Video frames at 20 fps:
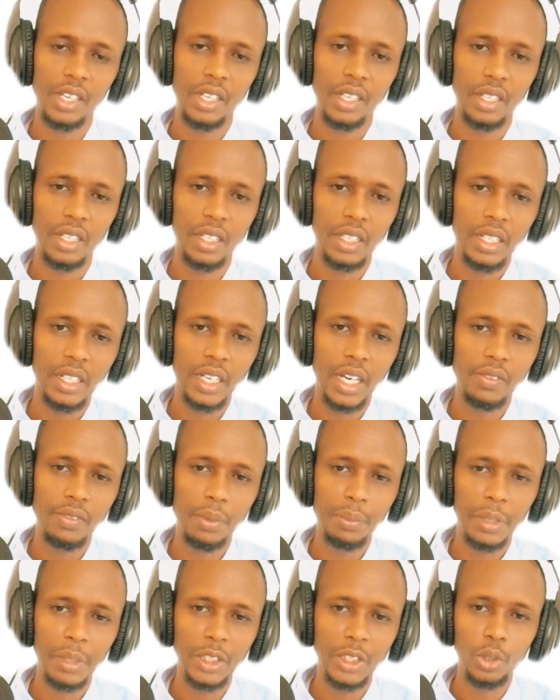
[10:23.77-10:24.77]
In
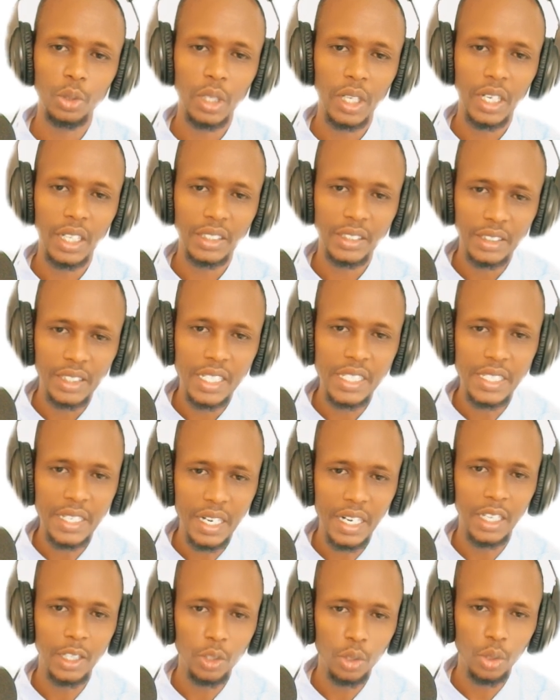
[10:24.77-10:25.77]
government, you can't just
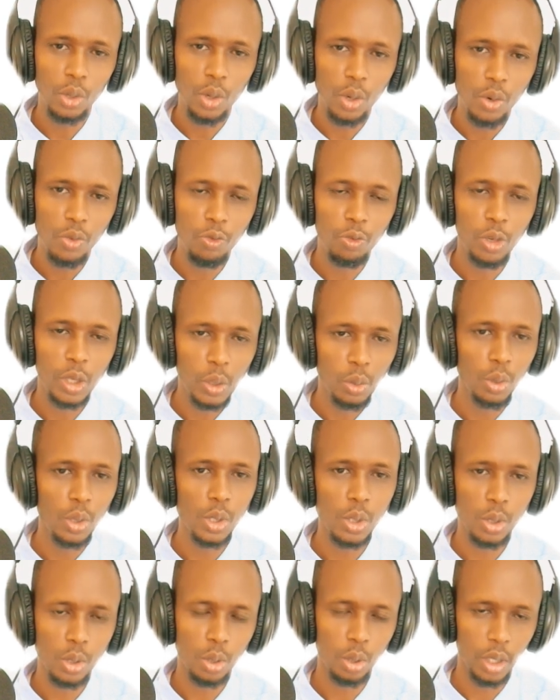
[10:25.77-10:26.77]
write off what was
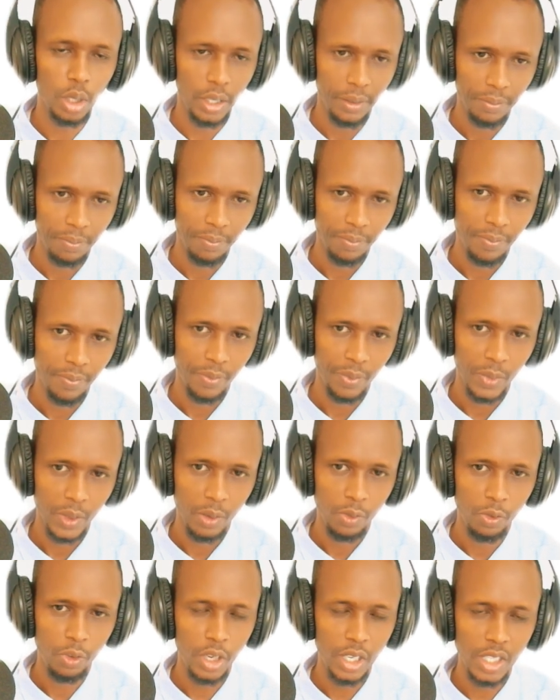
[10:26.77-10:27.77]
stolen,
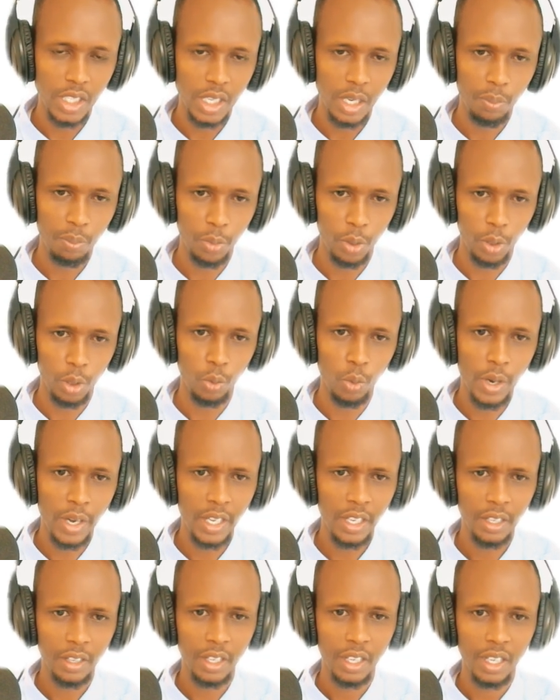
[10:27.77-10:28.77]
for example.
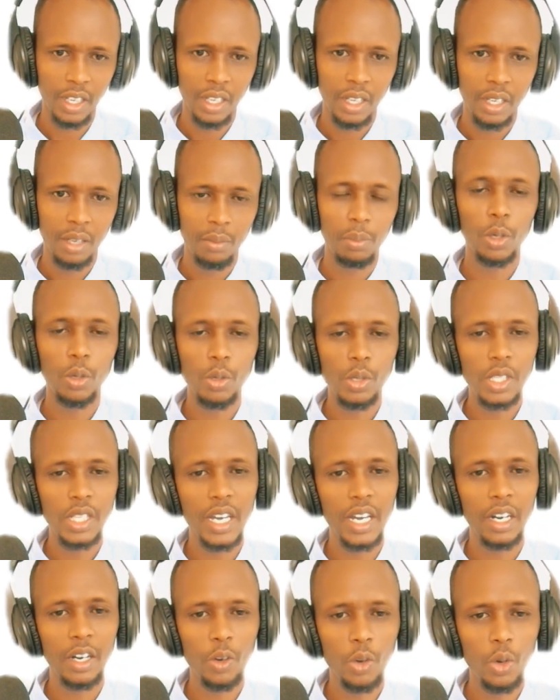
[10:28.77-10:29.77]
Why? Because
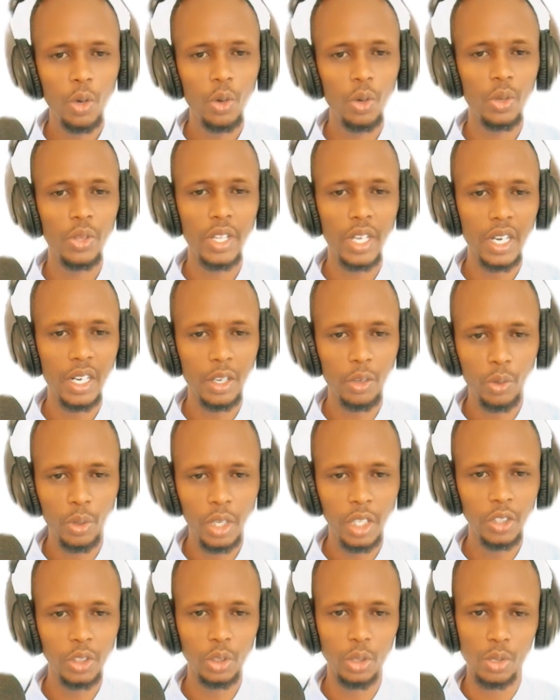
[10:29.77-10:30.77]
there are law, there are
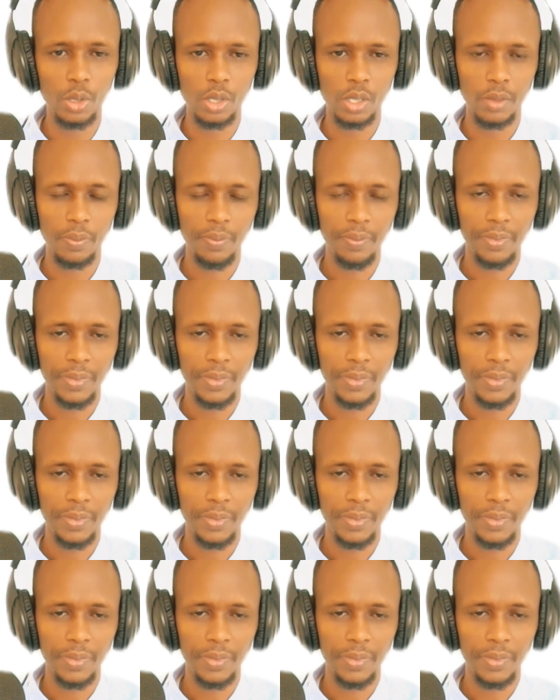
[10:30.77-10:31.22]
regulations.